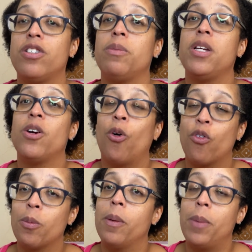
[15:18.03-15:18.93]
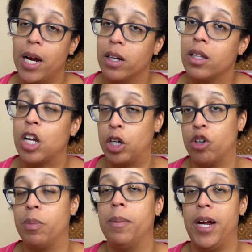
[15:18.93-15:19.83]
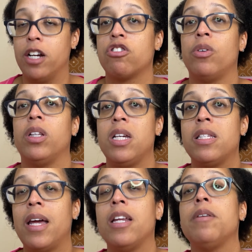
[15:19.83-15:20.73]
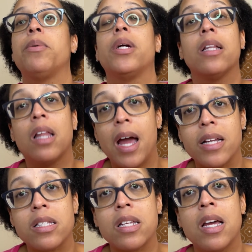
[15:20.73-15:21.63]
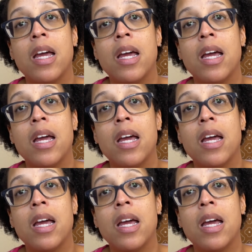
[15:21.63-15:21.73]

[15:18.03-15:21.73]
to be over prepared than under prepared. So at least I didn't bring less